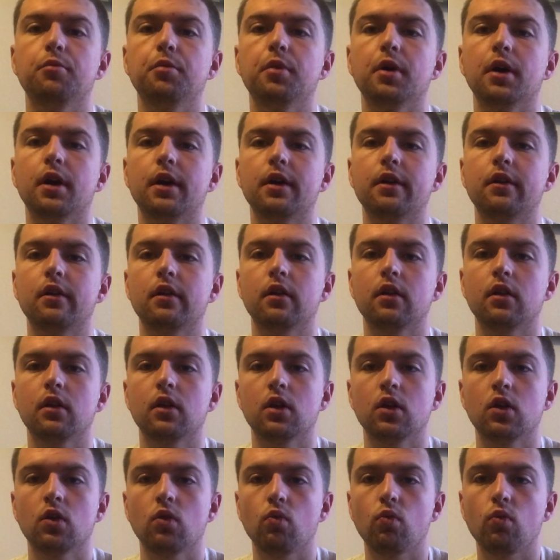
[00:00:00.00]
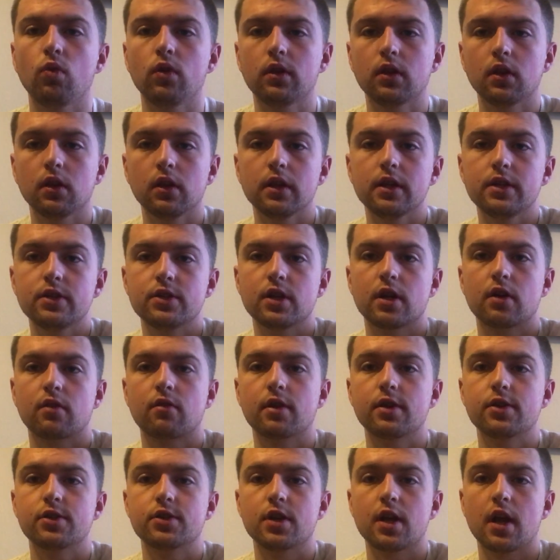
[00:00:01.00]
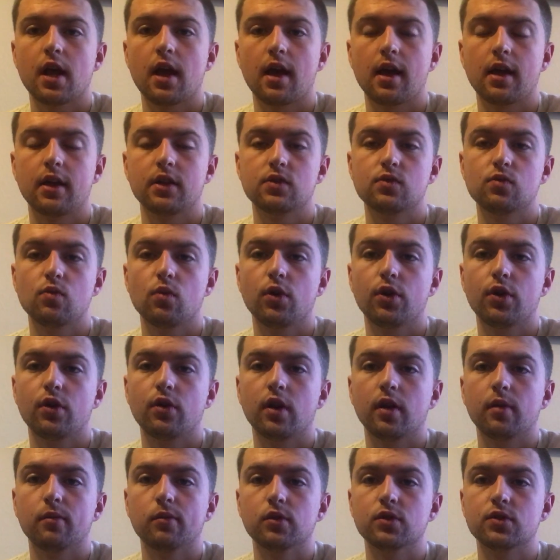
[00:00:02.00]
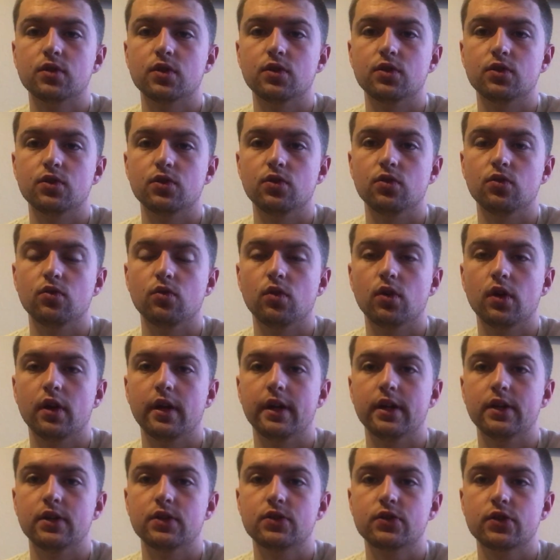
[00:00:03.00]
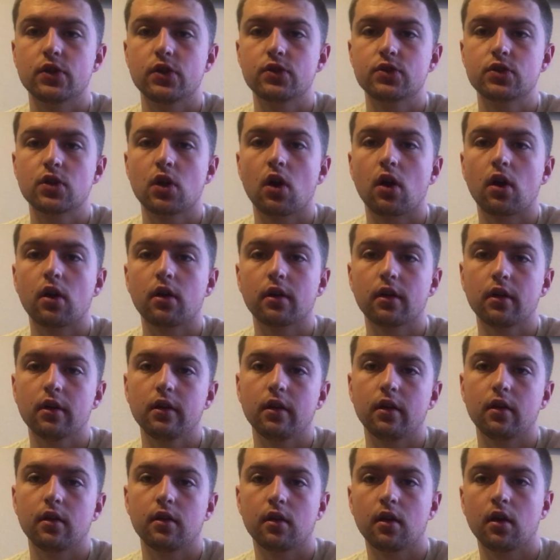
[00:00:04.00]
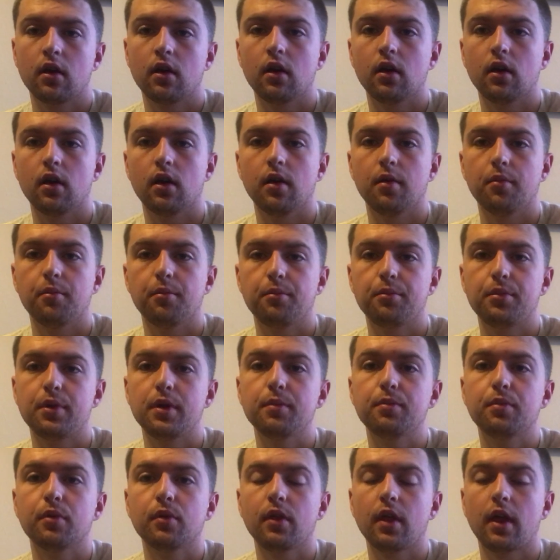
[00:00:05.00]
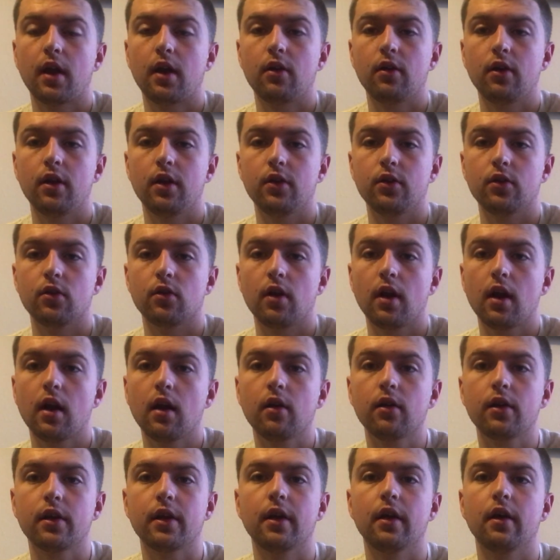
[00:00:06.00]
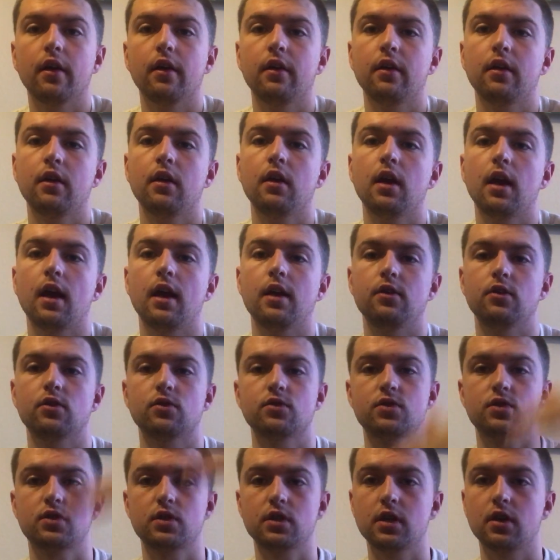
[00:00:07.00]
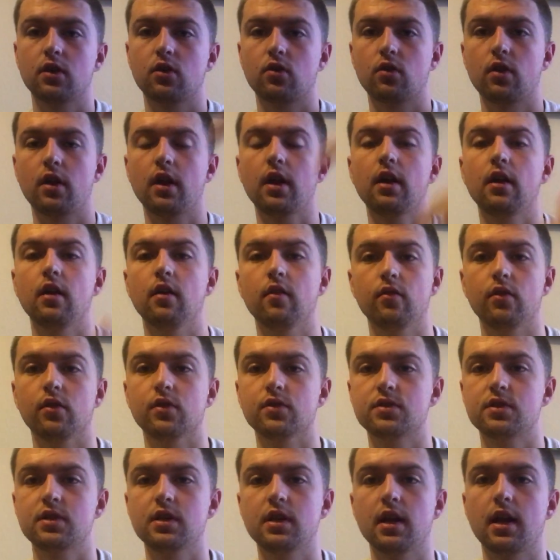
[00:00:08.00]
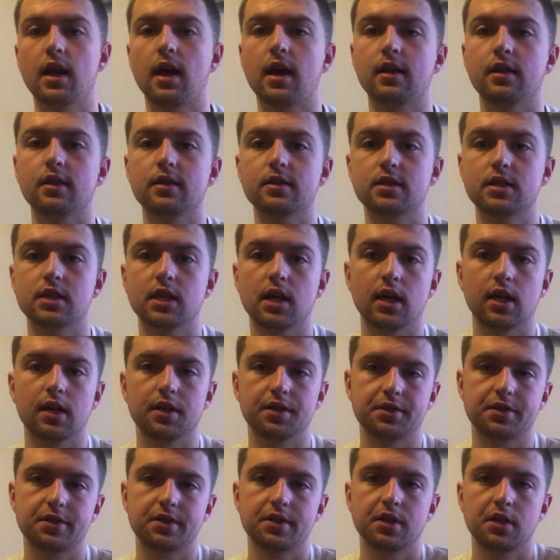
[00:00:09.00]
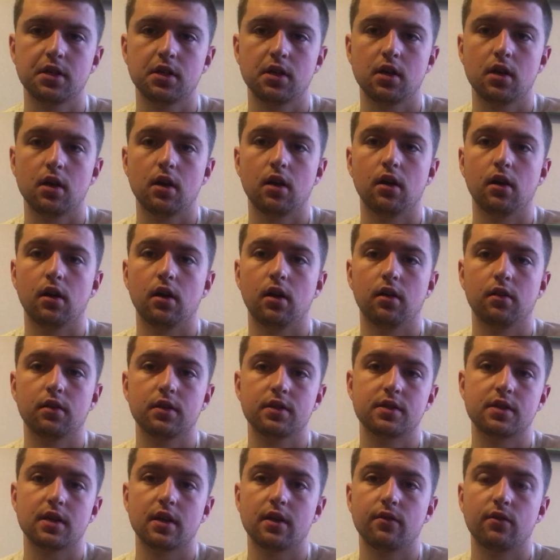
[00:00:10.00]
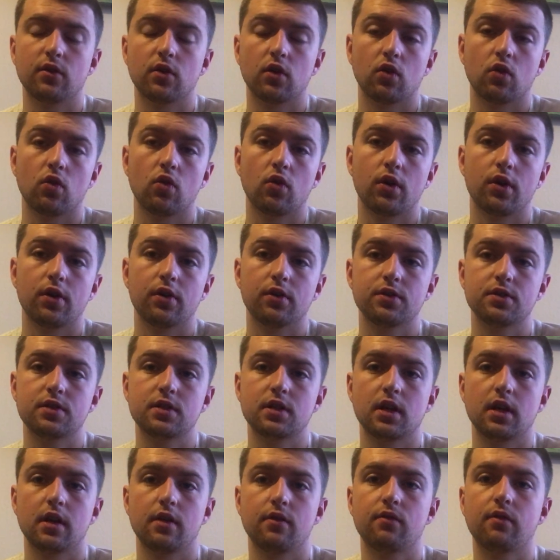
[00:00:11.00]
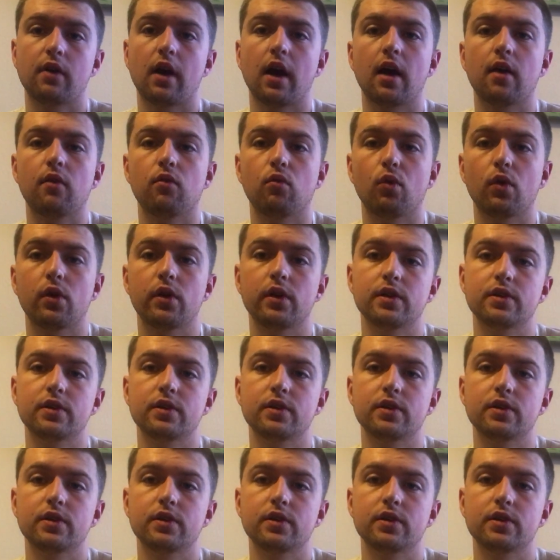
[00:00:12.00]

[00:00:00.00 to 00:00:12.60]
But with the lead generation ads, what you're able to do is target people that are in your area, and they'll see a creative. They'll see an ad that says, let's say if you're a lawyer, it'll say 5